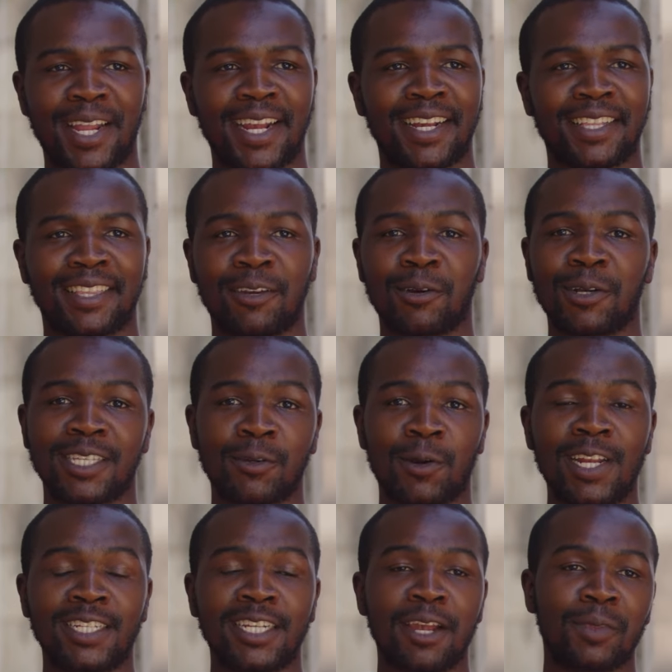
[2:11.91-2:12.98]
Like there was
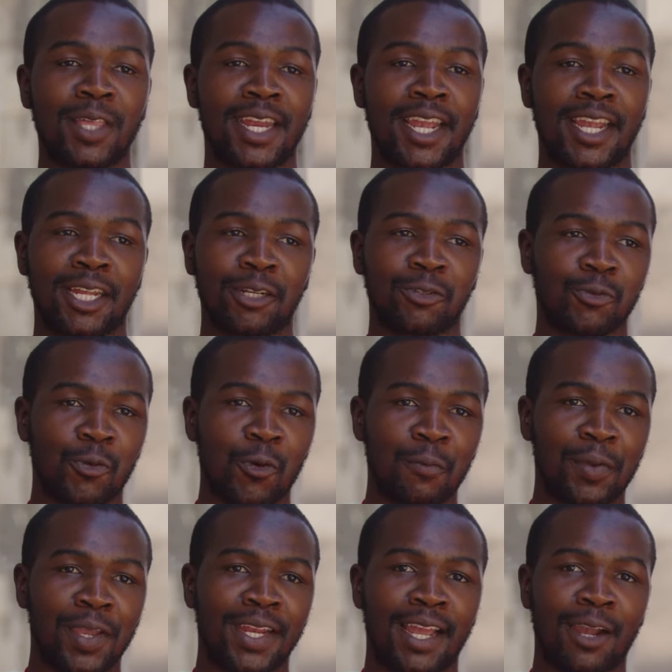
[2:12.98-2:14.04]
one time that I had to
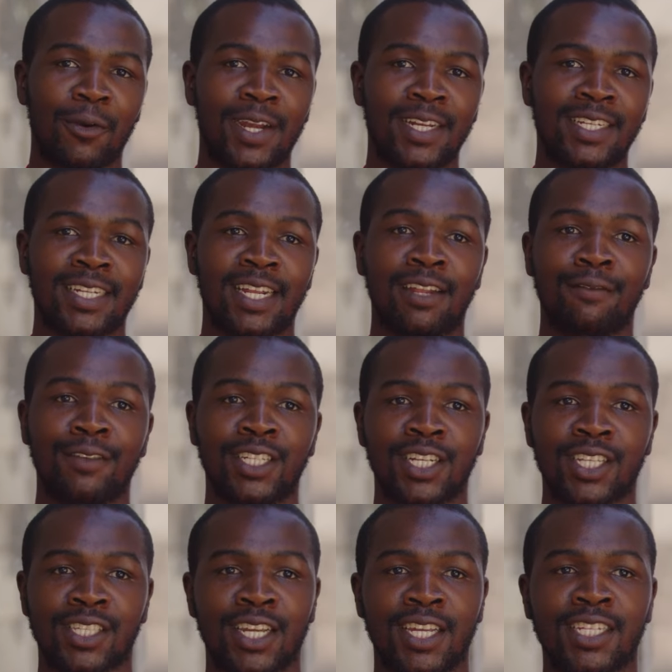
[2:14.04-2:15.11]
open like a
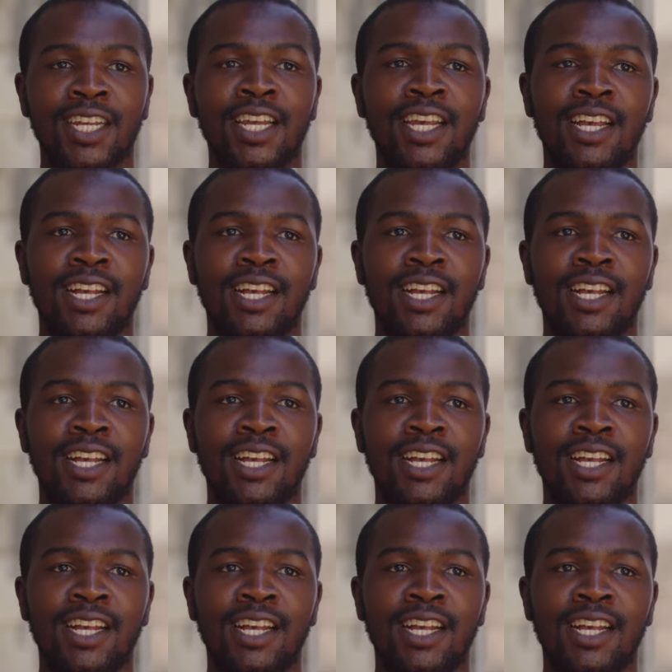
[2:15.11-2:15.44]
television set